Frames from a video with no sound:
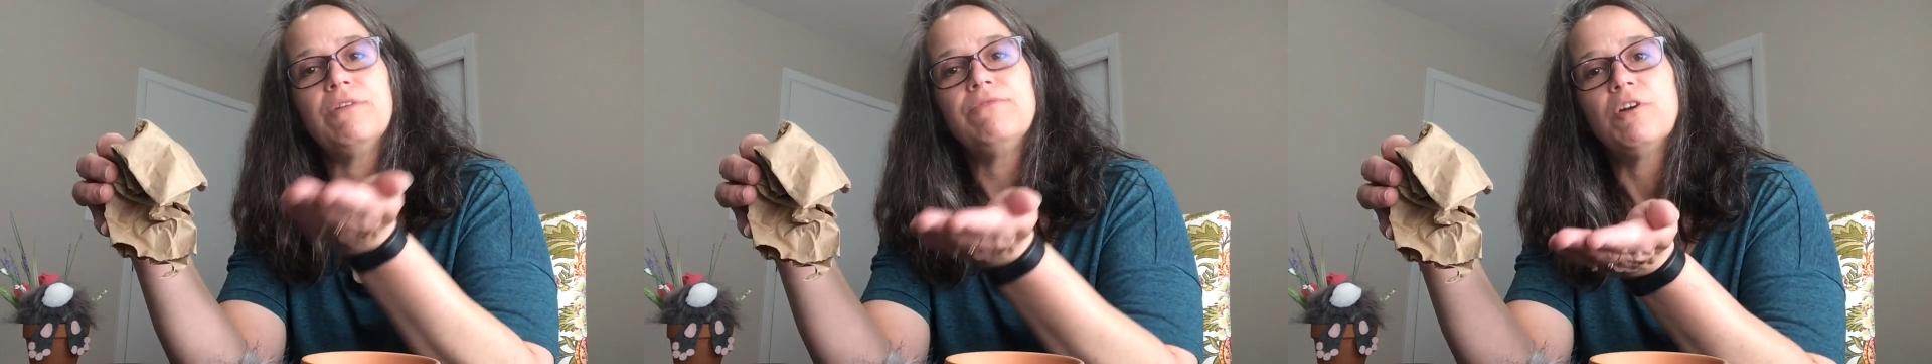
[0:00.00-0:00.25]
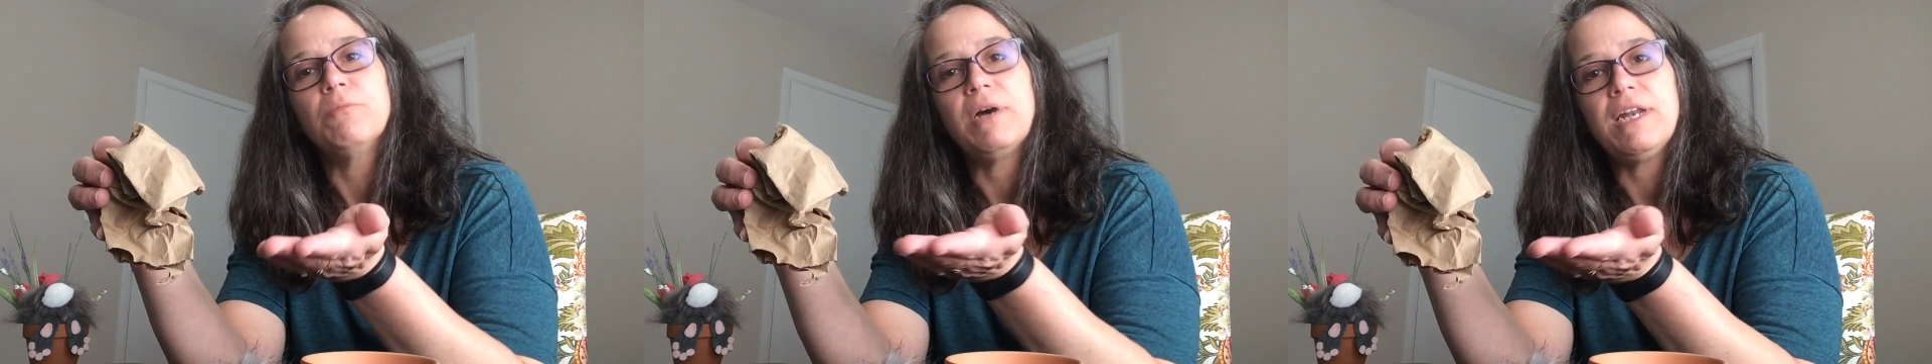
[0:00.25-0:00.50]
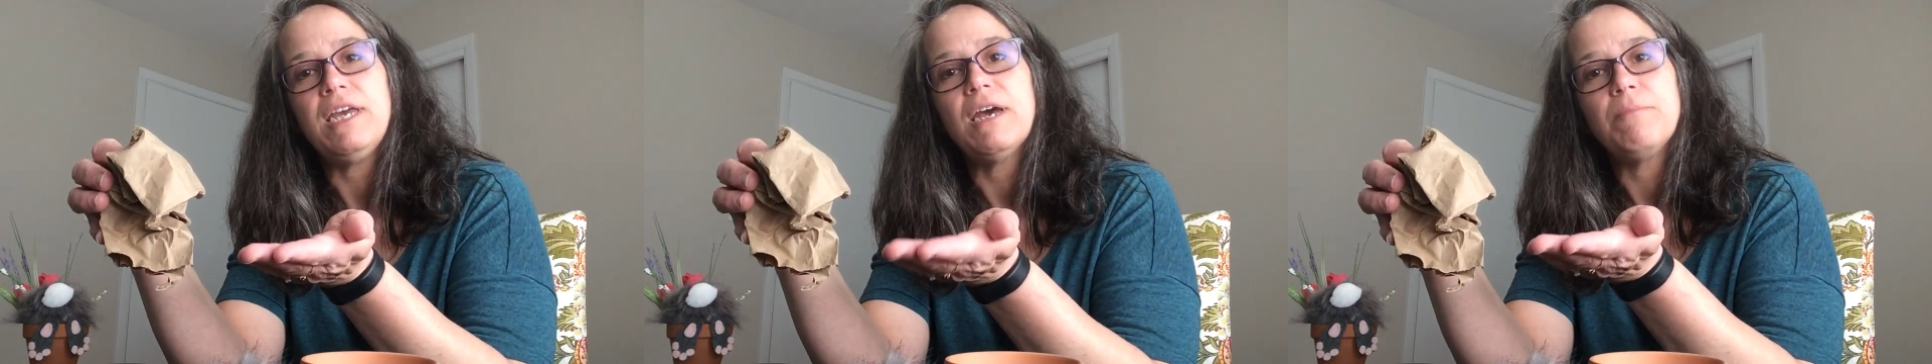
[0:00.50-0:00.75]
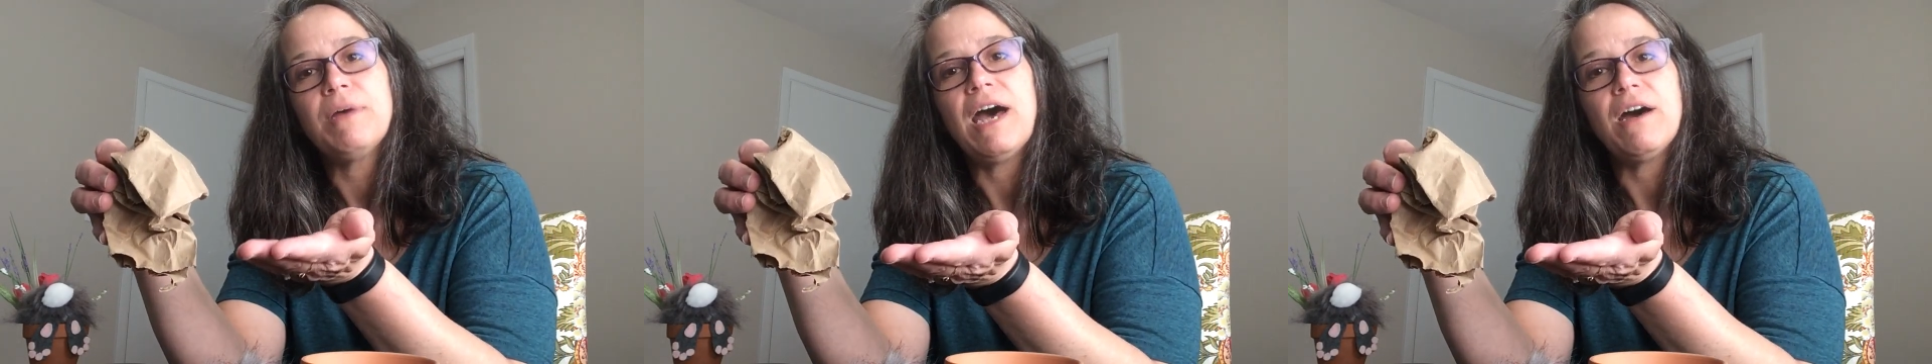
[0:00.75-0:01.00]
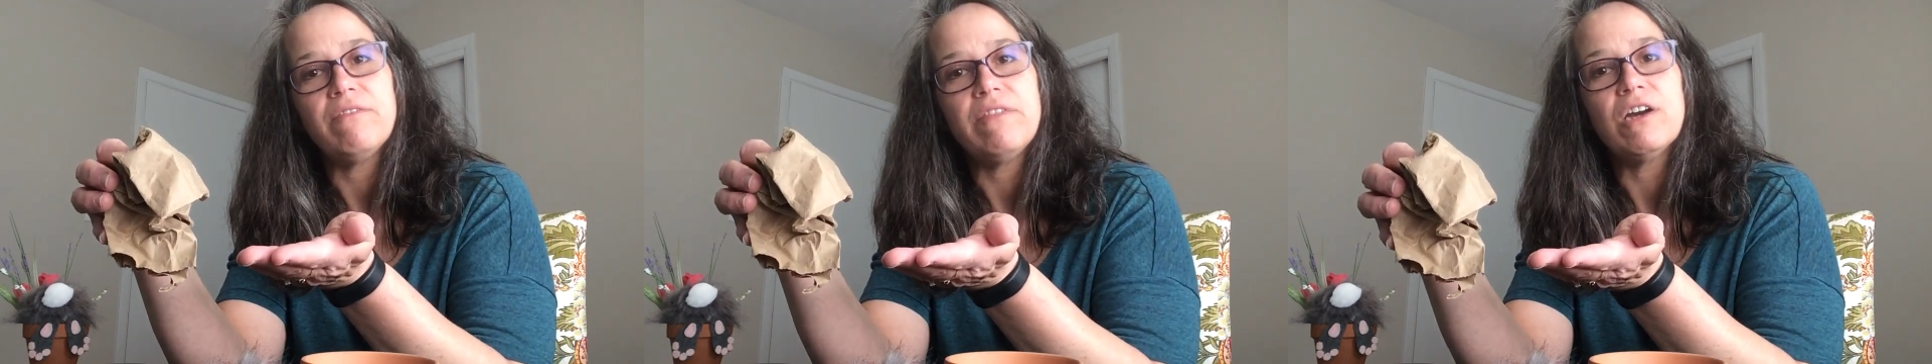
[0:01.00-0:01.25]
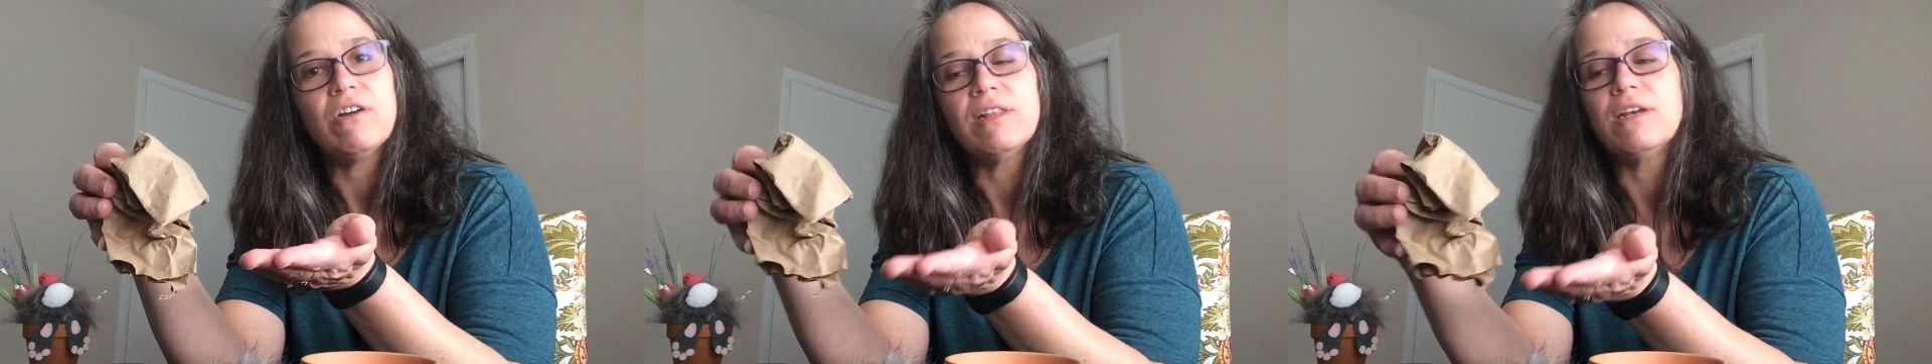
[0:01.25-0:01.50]
lift our bunny up out of
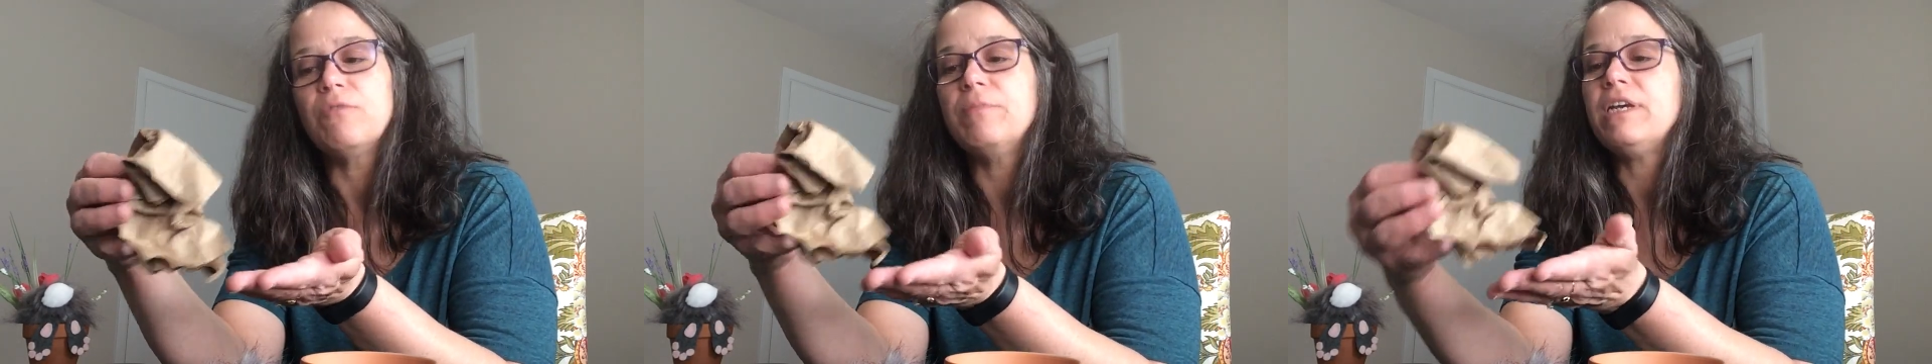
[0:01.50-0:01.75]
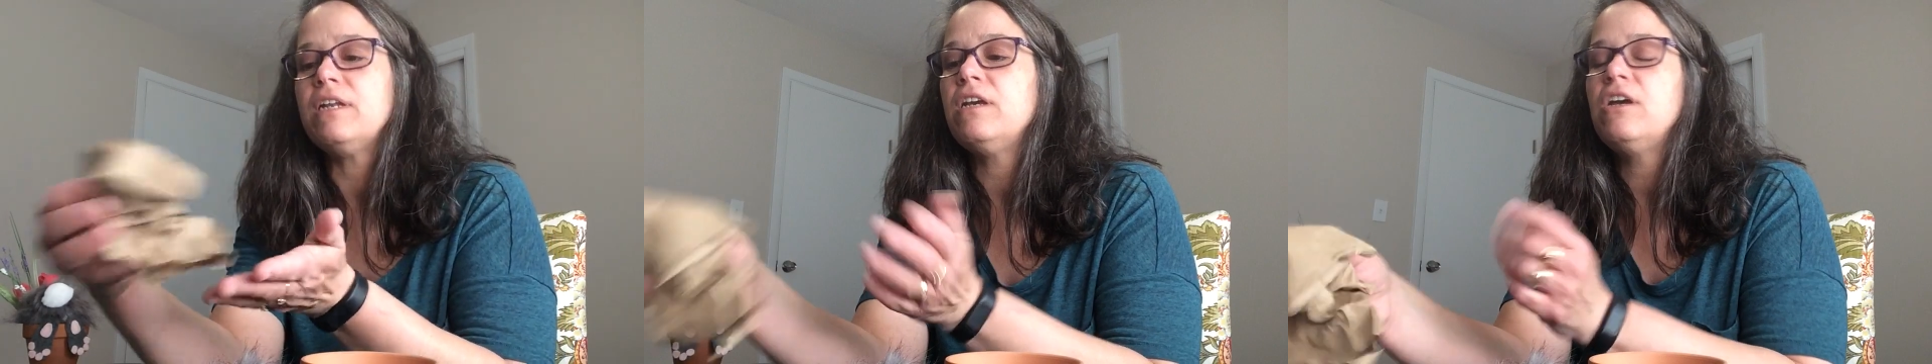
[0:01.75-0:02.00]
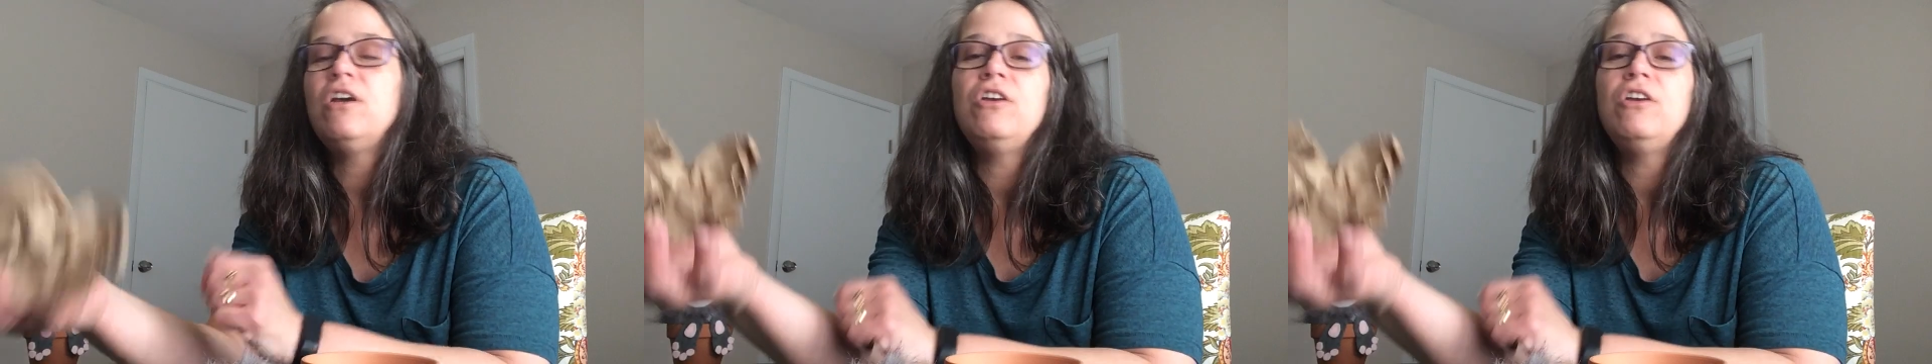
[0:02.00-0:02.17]
there a little bit.